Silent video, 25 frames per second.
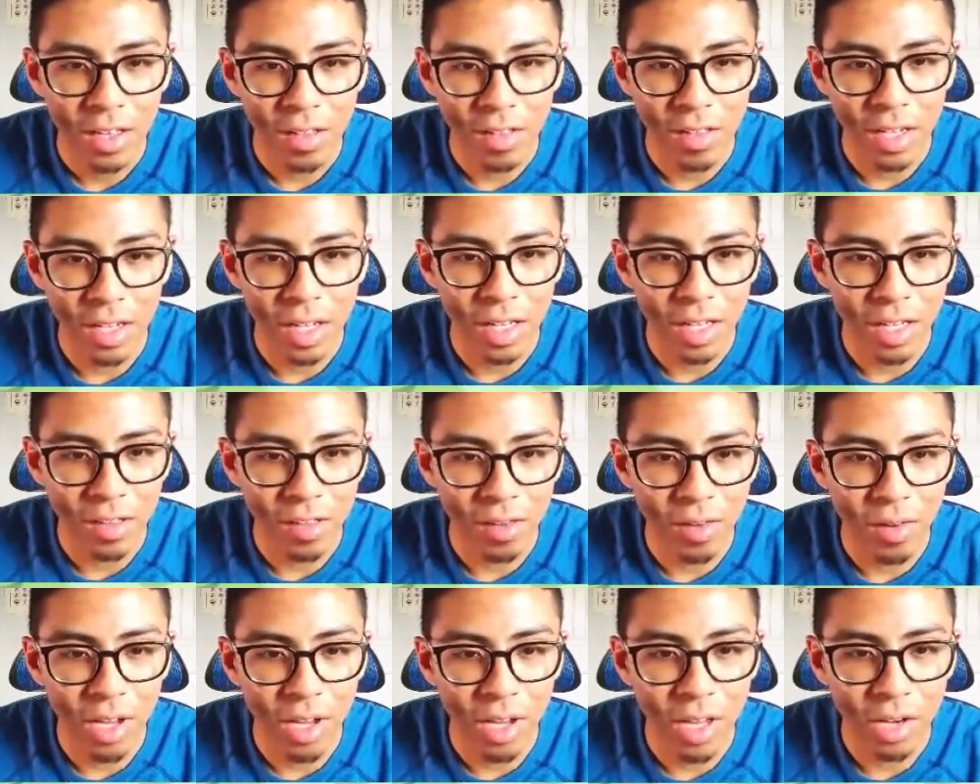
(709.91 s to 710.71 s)
So now let's
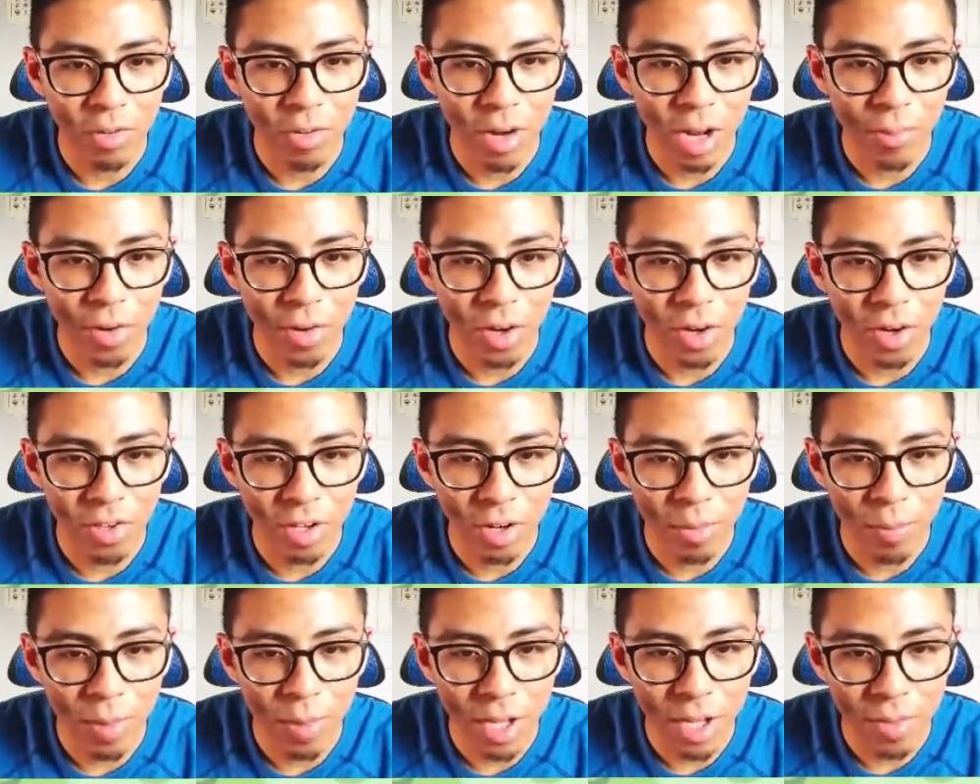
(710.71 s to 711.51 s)
go ahead and grab all
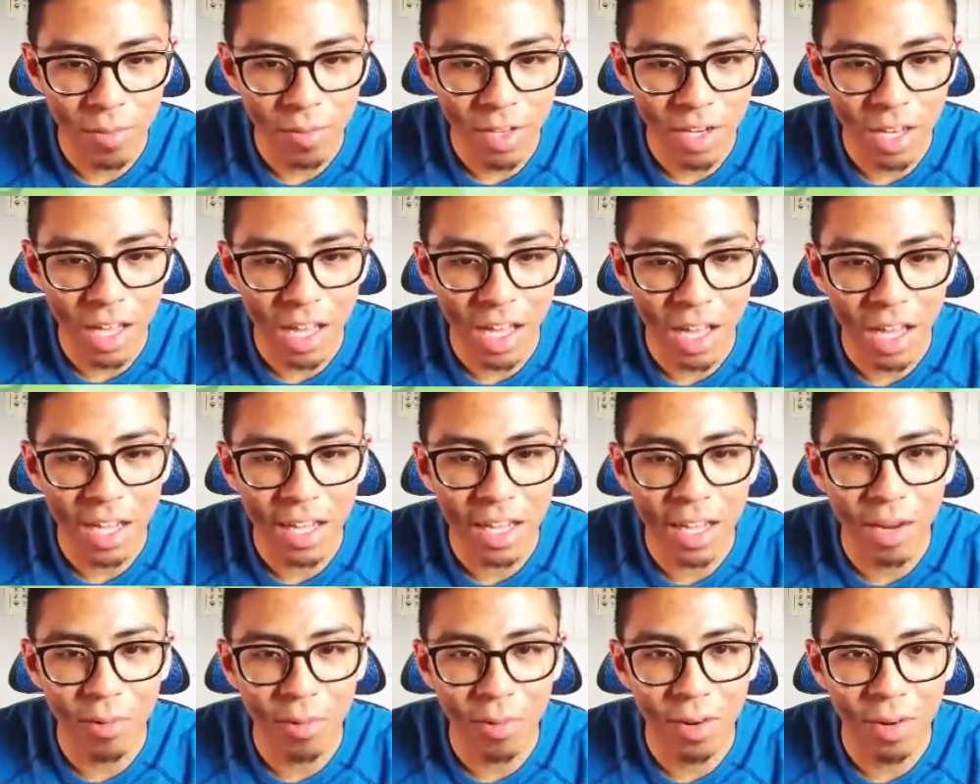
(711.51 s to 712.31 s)
our Pikmin
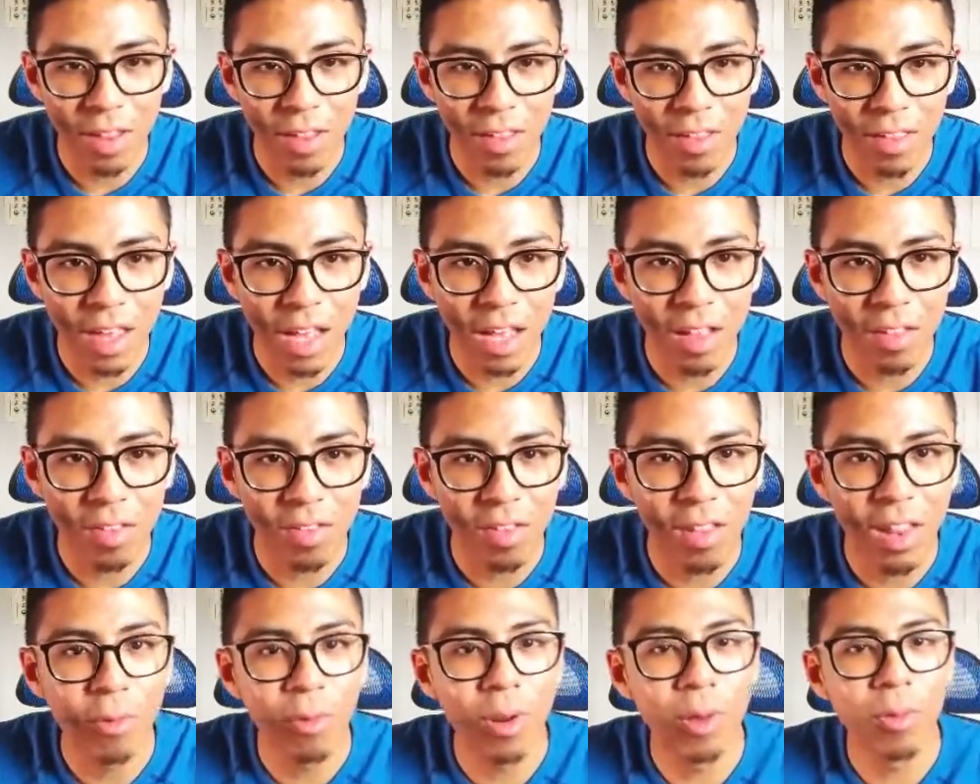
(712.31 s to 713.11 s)
and get rid of this gate,
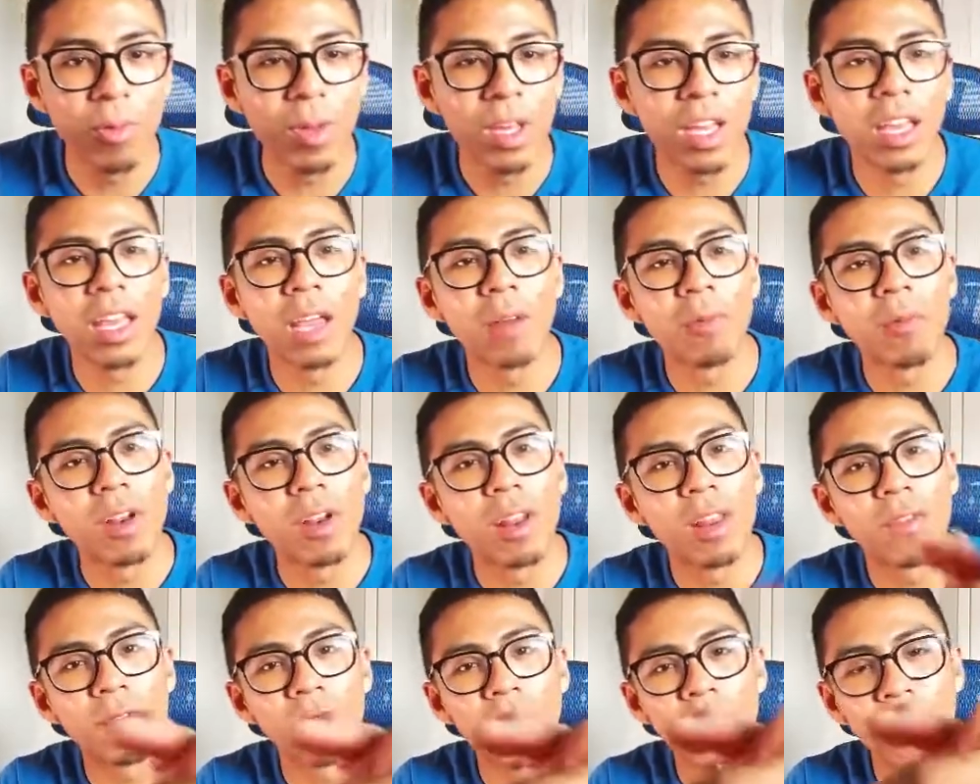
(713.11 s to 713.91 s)
so that way we can get rid
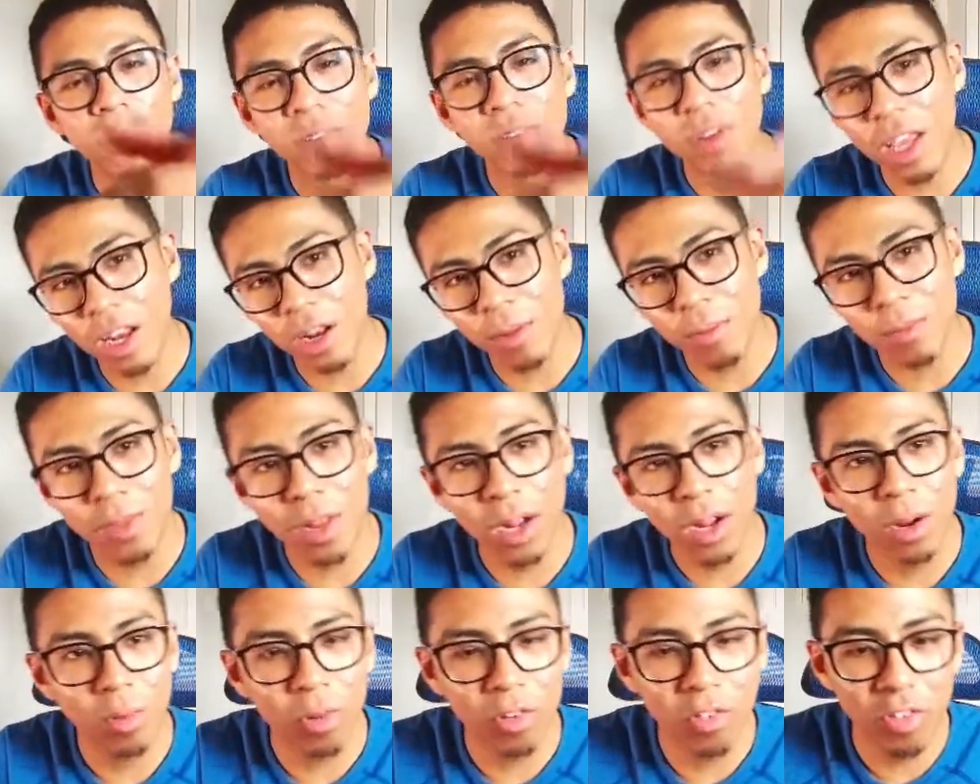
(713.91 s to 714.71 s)
of the final gate up
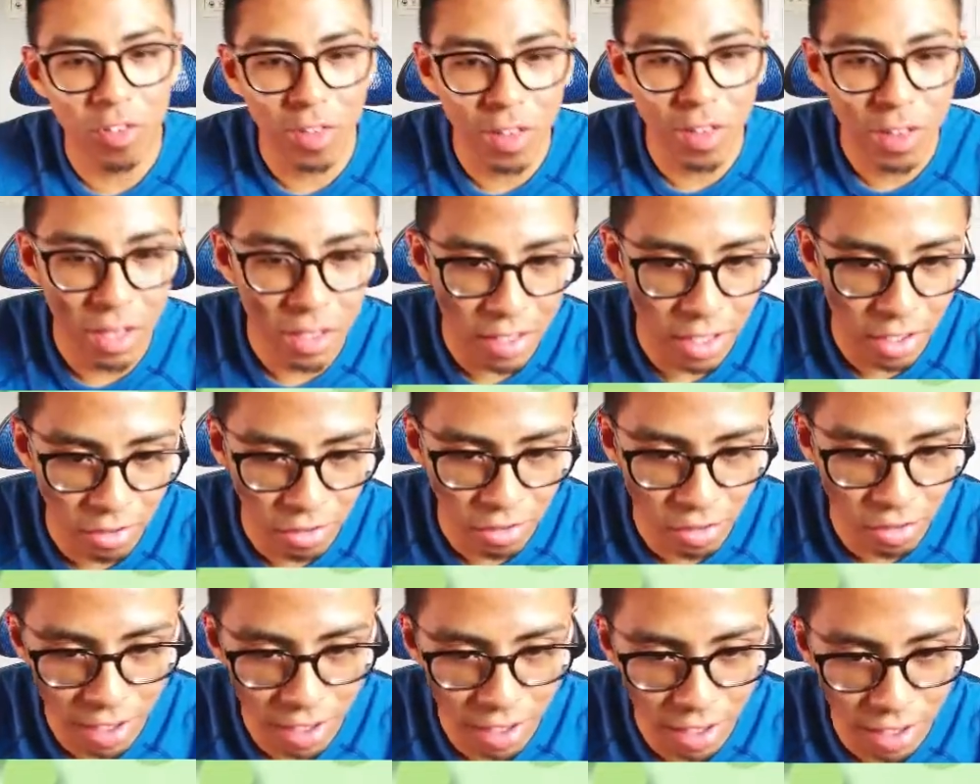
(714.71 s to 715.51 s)
there, which is the
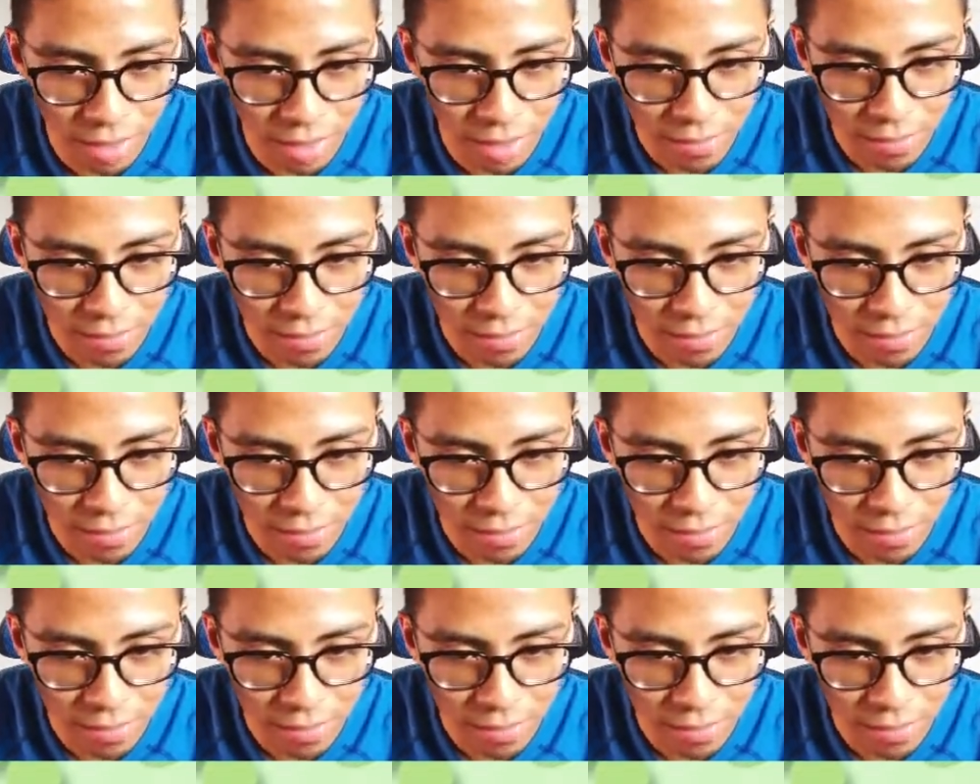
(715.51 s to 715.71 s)
electric gate.